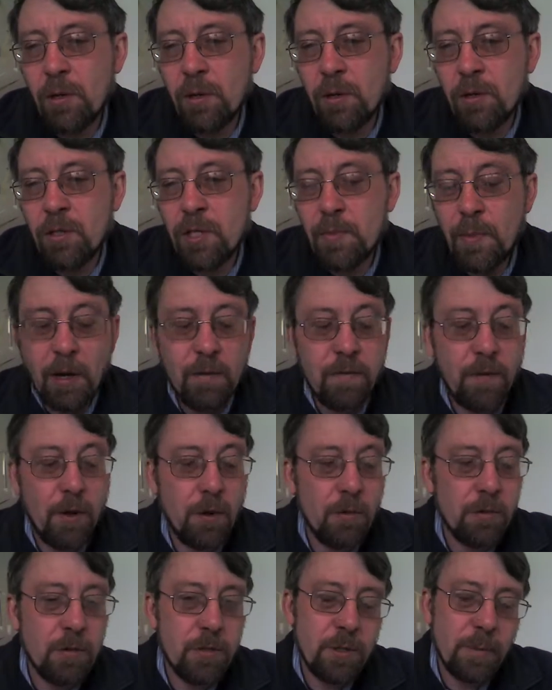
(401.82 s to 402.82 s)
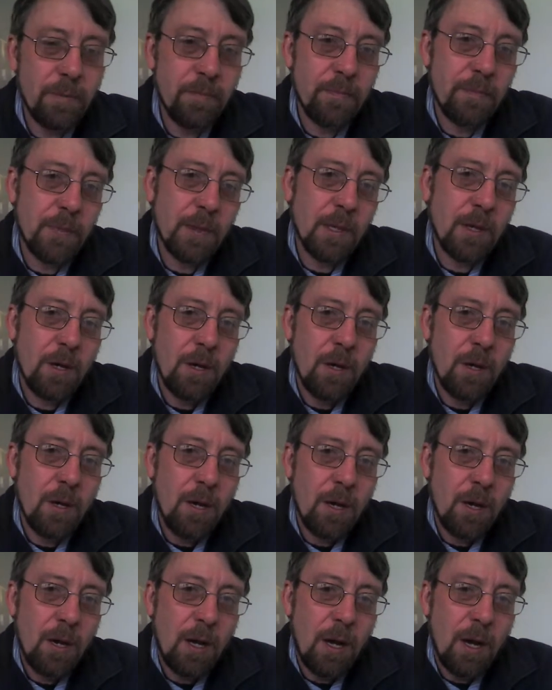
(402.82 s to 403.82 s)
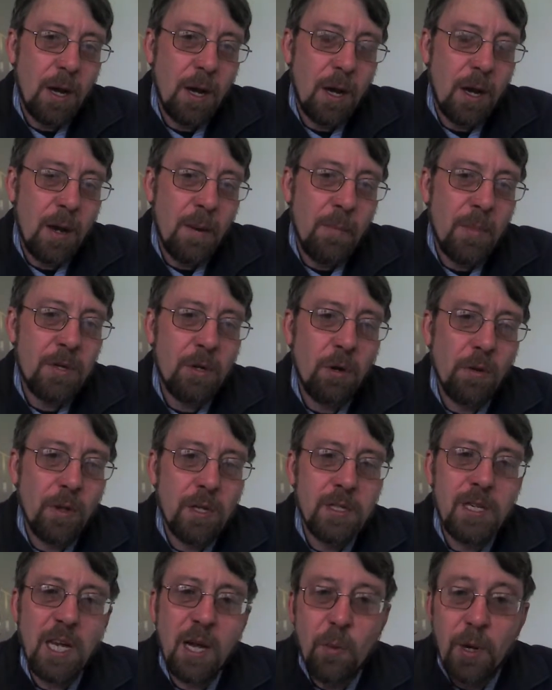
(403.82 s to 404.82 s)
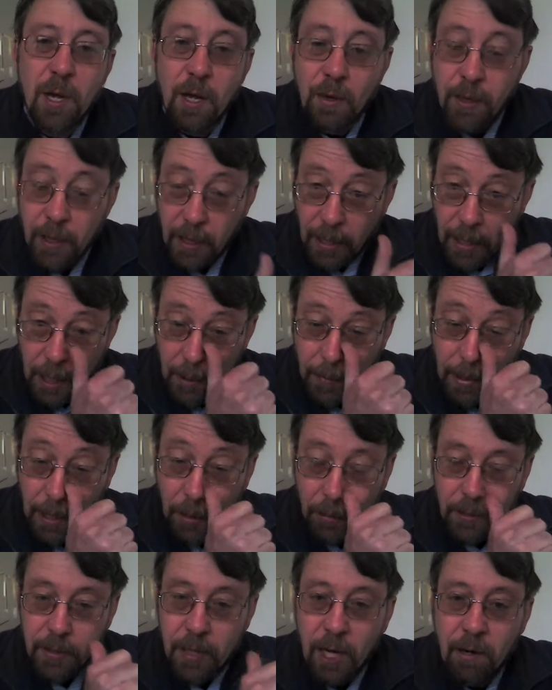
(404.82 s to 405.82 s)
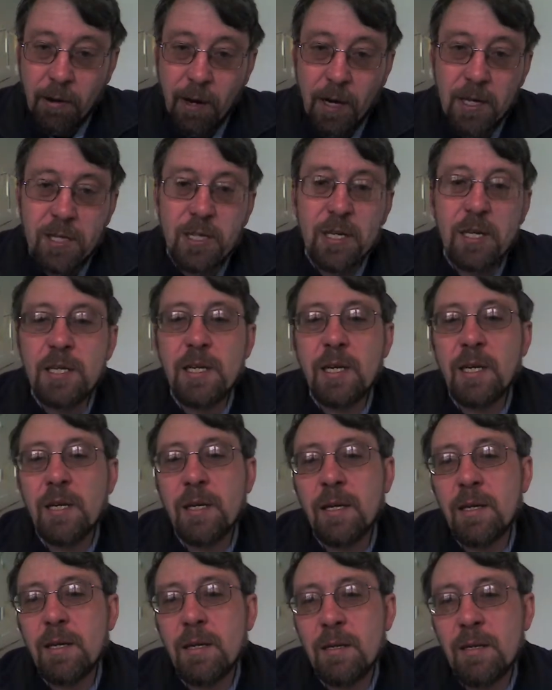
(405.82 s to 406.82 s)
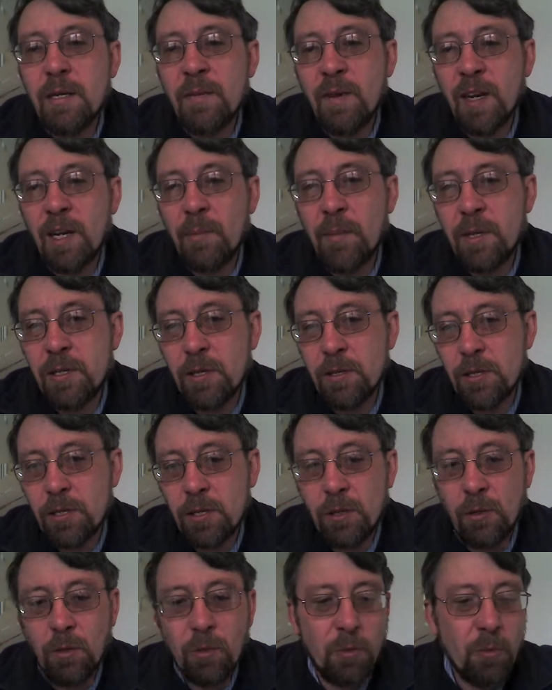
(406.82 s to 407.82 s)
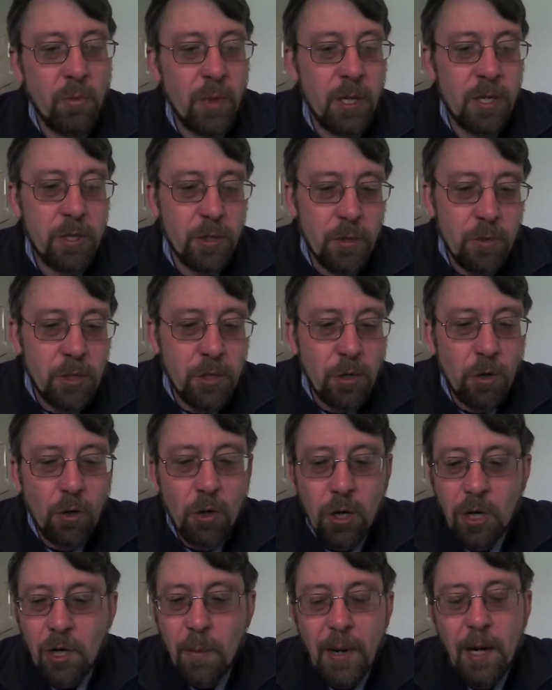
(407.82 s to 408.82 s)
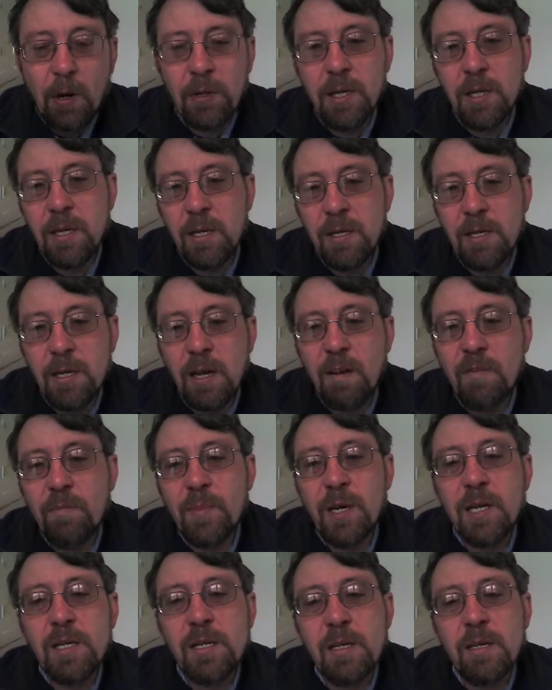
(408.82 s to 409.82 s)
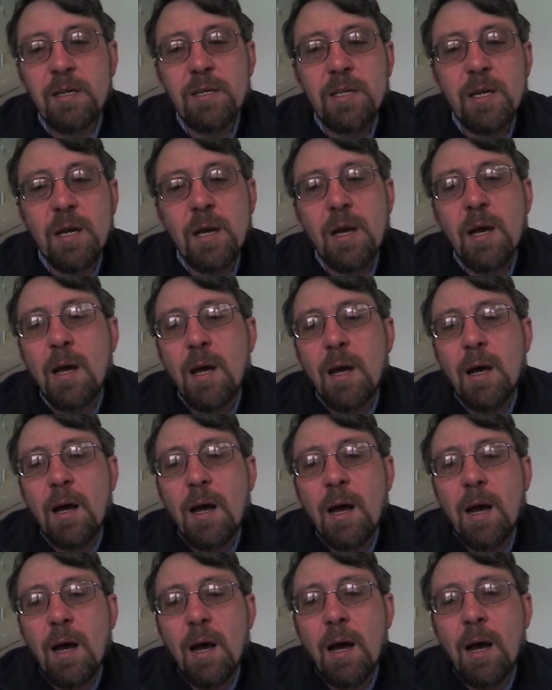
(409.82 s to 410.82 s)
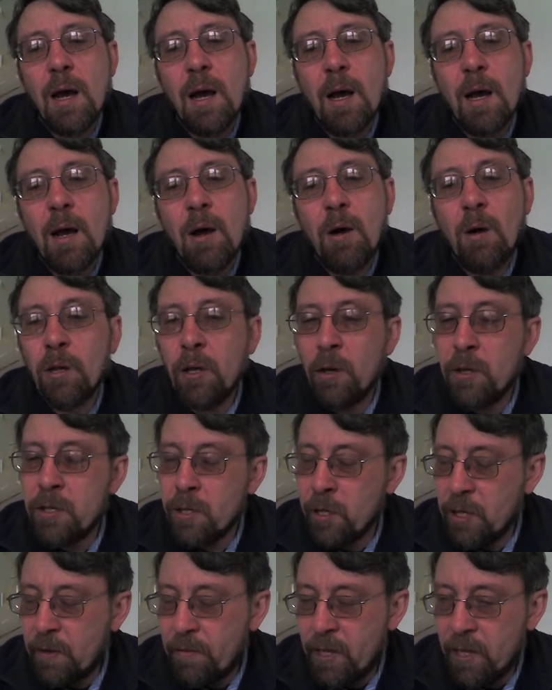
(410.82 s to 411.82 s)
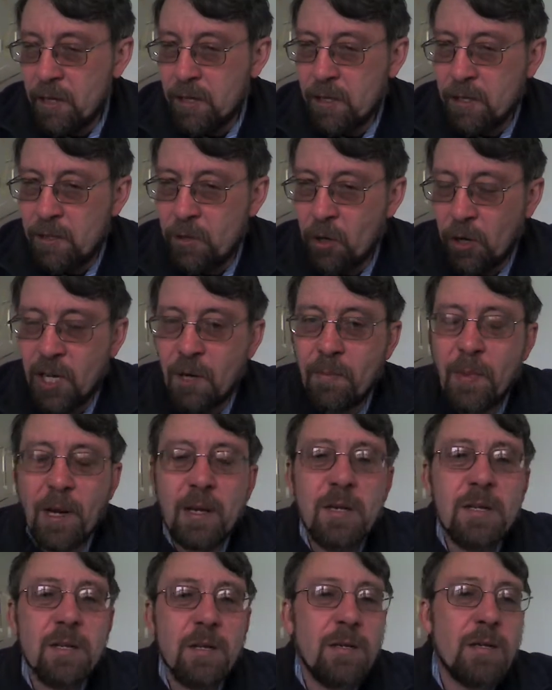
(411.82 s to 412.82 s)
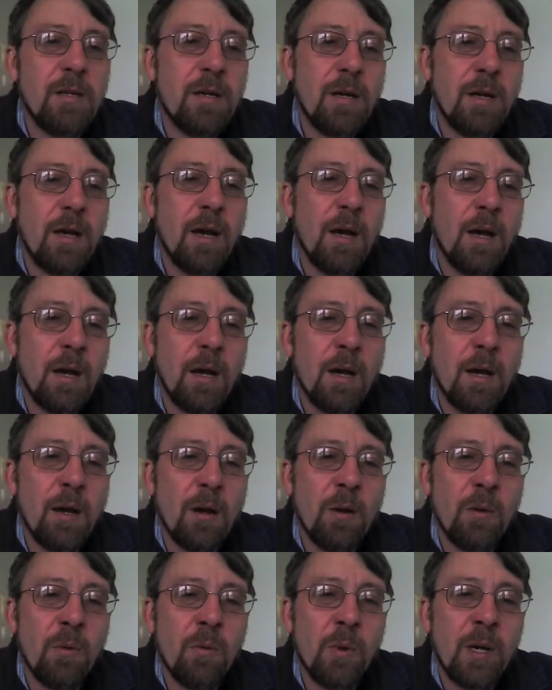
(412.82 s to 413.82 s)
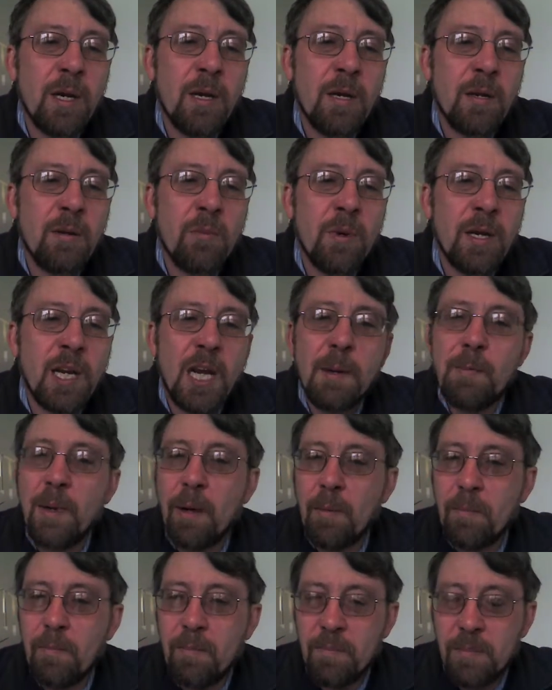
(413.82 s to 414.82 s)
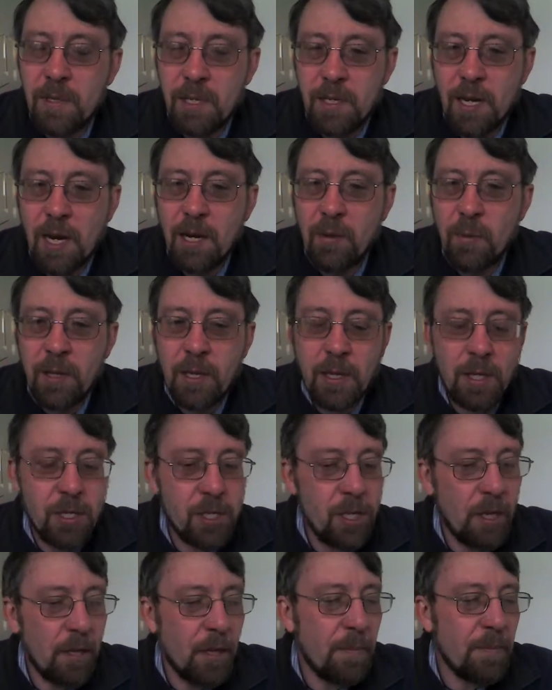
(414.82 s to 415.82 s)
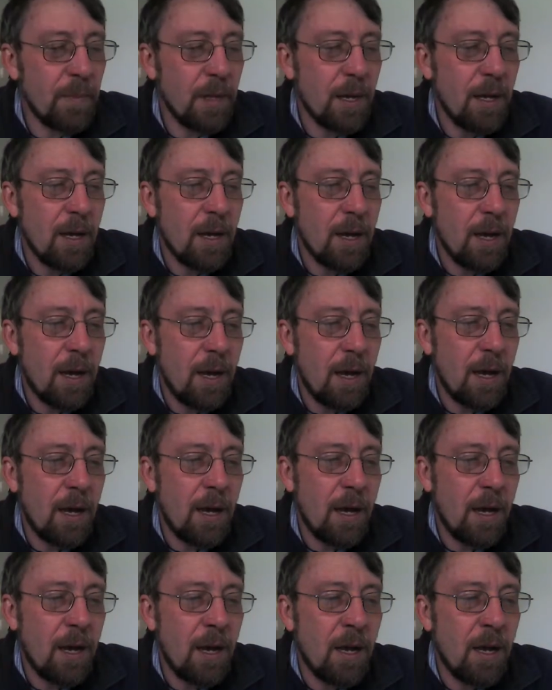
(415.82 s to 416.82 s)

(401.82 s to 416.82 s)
But all the time we are thinking about our ICT development at school. We do talk about it in staff meetings, although it's not everything's documented. We keep up to date with each other, and we support each other, which is a really good